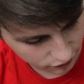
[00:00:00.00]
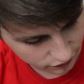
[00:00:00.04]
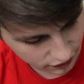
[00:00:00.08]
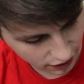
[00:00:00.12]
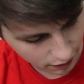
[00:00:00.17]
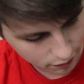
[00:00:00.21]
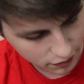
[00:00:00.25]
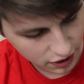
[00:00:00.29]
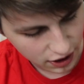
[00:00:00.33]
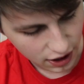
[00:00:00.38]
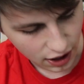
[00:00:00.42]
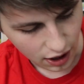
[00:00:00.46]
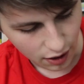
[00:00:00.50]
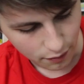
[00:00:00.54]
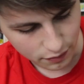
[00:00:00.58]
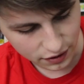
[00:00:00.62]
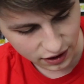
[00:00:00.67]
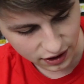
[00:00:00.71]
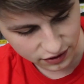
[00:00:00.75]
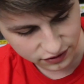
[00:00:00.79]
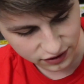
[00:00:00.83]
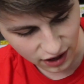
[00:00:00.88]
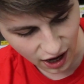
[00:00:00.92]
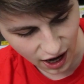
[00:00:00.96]
of them
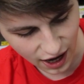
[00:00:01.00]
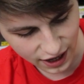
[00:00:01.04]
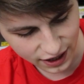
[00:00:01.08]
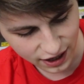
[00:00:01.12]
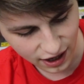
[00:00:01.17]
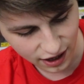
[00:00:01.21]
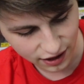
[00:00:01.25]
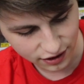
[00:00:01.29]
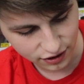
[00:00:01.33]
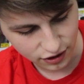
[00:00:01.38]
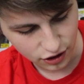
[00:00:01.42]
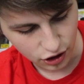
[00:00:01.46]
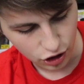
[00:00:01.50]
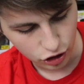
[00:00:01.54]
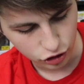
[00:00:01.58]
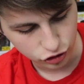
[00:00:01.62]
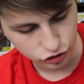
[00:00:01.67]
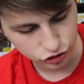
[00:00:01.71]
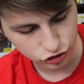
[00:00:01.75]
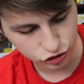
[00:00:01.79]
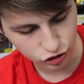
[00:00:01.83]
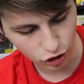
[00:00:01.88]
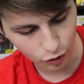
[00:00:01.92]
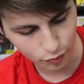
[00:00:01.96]
because I got
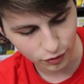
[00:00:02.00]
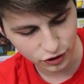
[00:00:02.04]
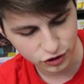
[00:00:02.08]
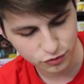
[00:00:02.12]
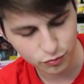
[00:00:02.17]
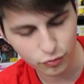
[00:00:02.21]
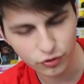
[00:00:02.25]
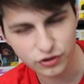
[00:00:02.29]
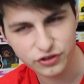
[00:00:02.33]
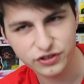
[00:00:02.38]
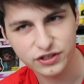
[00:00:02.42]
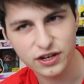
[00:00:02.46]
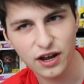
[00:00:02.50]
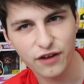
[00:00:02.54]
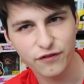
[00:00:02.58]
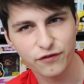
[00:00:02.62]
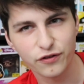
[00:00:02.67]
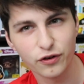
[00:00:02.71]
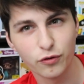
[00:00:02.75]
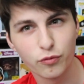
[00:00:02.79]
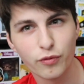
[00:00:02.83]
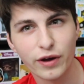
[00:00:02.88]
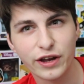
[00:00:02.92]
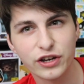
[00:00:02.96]
so much more stuff
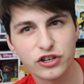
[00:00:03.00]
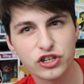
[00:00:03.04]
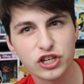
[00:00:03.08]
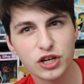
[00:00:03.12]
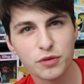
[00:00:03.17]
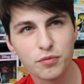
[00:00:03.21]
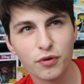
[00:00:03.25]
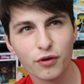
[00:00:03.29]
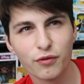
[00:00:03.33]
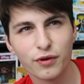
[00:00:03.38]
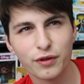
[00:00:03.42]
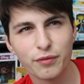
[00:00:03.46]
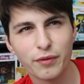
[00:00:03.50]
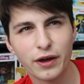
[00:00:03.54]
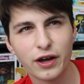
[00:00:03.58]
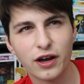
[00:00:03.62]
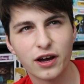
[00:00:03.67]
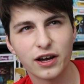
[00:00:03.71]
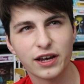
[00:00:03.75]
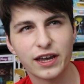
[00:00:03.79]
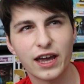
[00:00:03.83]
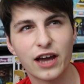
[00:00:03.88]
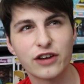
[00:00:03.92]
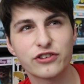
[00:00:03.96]
for way cheaper with my
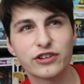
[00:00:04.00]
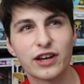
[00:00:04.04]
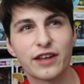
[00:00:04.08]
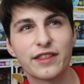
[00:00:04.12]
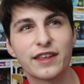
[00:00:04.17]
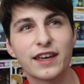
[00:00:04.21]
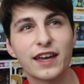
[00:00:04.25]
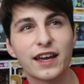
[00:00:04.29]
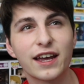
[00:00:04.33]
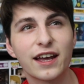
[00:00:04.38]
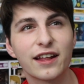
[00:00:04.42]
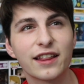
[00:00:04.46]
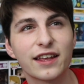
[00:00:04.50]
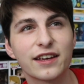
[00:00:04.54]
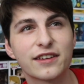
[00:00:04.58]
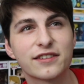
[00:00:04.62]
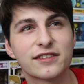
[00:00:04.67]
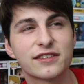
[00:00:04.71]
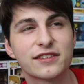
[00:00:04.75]
hot cash. I think I got like